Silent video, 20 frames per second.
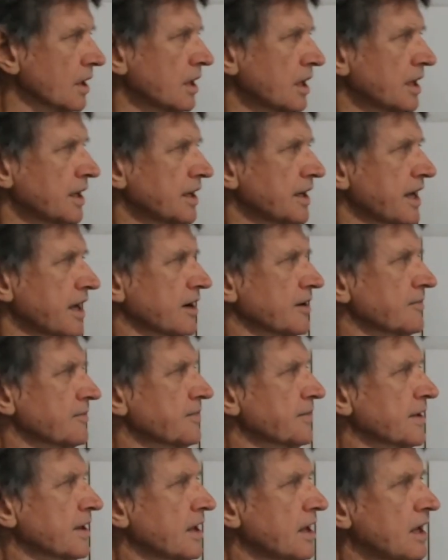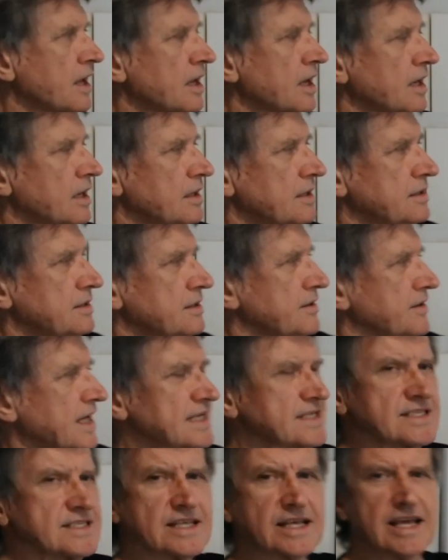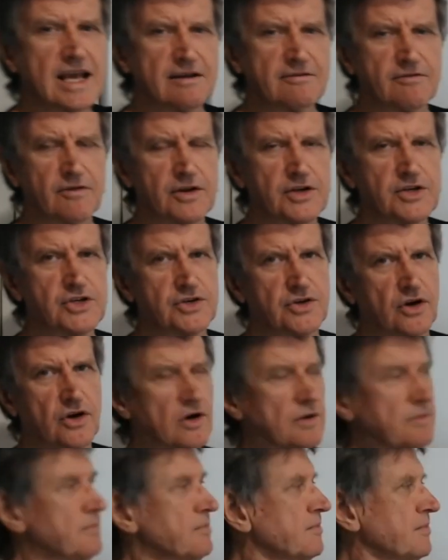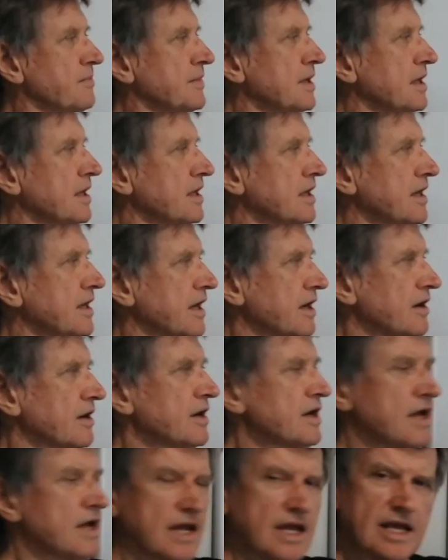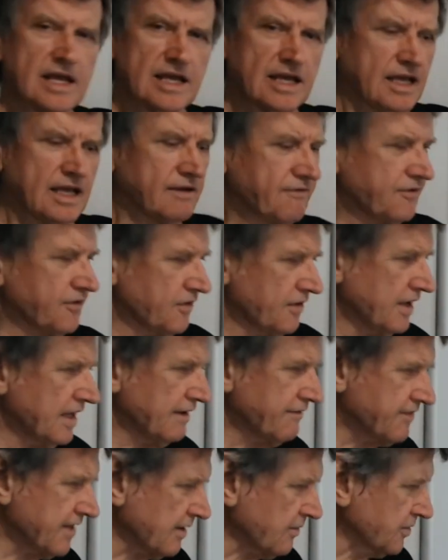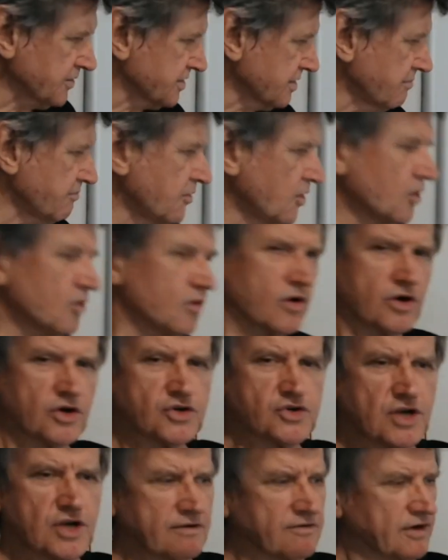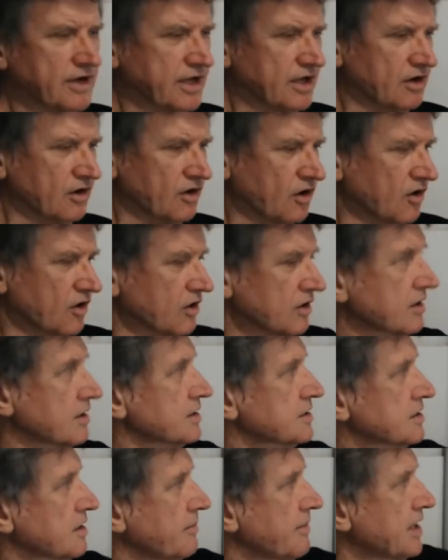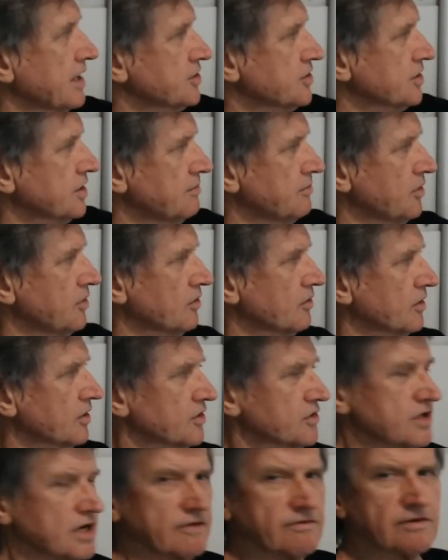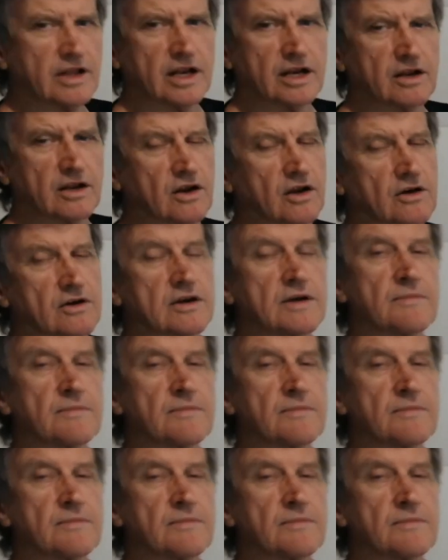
Now that's the average time. Now if that was a muon travelling along, so imagine a muon travelling along,